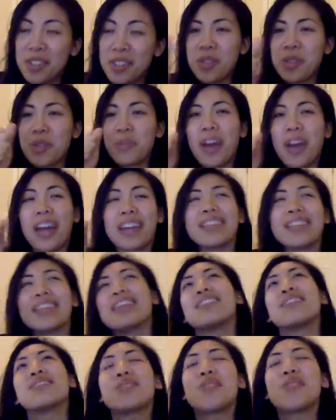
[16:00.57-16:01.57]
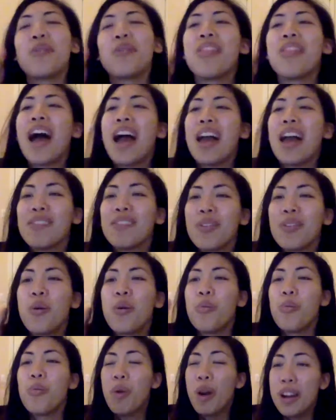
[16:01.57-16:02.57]
to at least go live
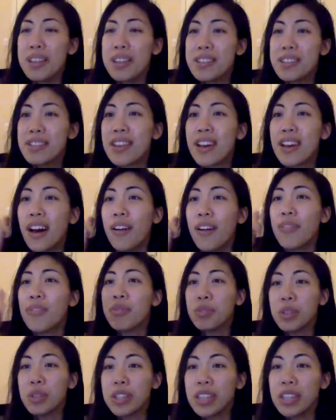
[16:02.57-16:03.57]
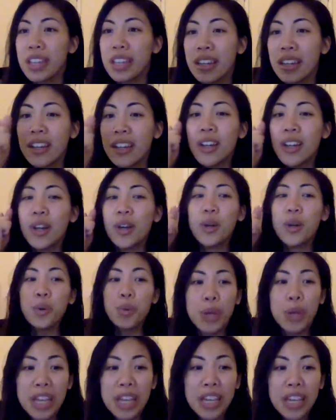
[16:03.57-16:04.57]
once a freaking
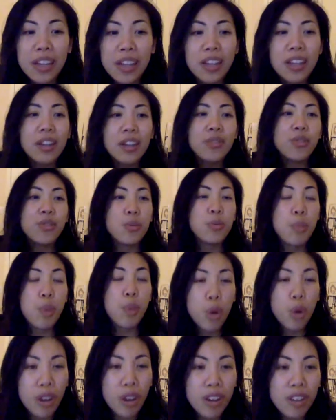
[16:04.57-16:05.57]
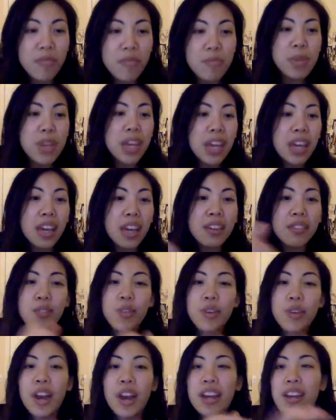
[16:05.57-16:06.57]
week. For more of me,
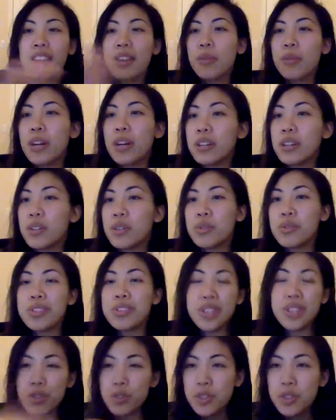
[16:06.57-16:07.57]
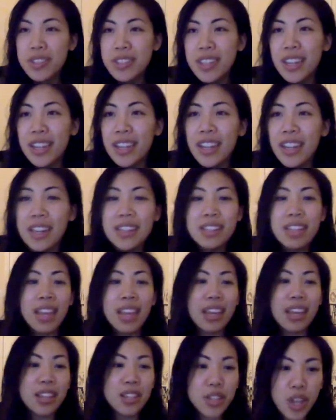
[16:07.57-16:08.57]
for anyone who's interested in
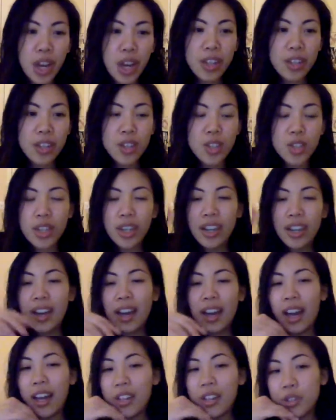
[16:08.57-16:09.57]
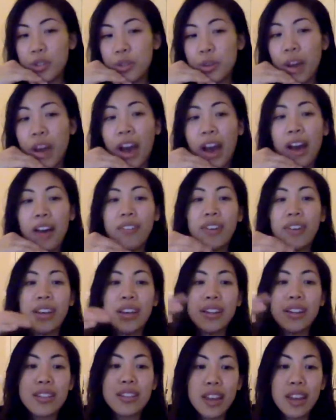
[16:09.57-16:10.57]
staying in touch, I do have
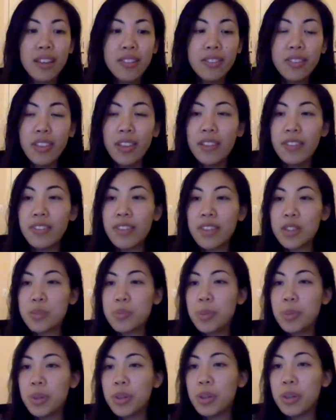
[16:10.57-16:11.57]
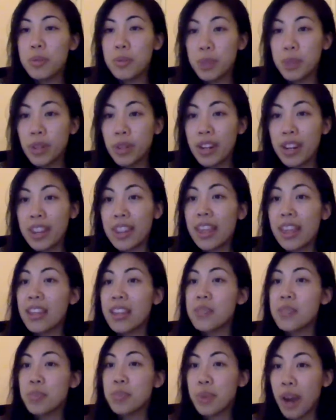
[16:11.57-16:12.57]
a self-love Facebook community that
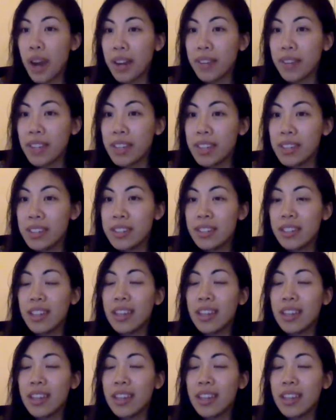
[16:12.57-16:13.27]
is private.